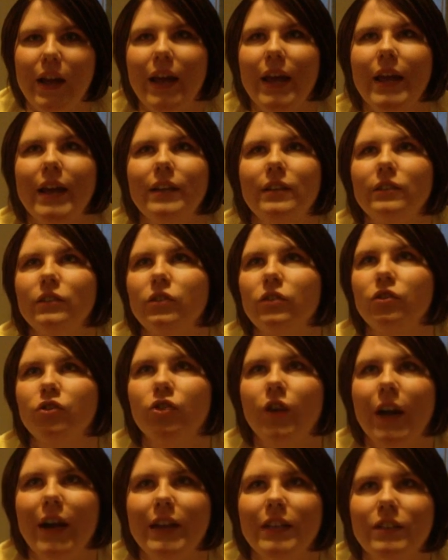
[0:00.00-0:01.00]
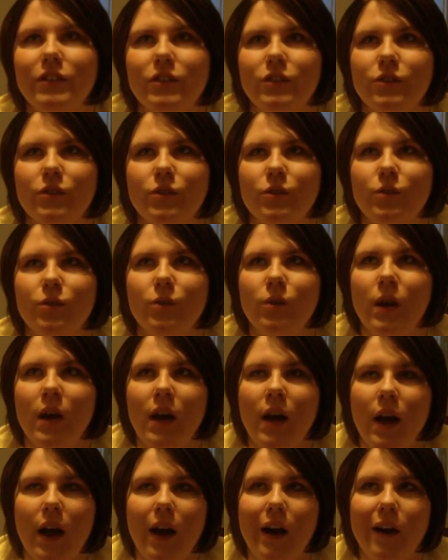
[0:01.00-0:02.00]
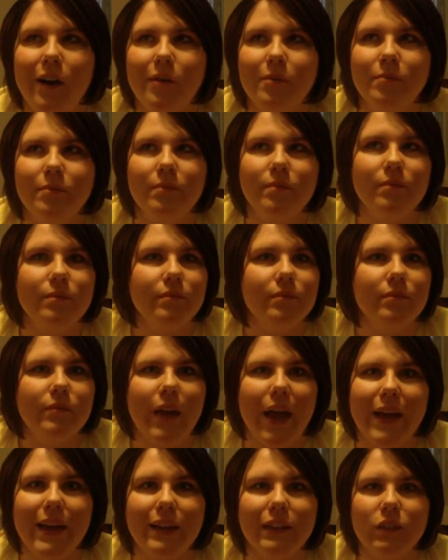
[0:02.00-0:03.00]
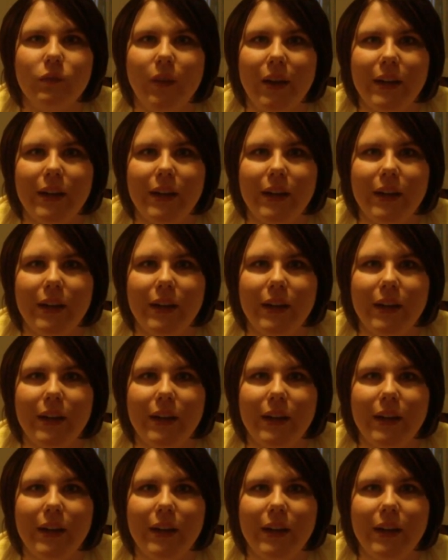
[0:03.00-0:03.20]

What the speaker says: And trying to, I guess,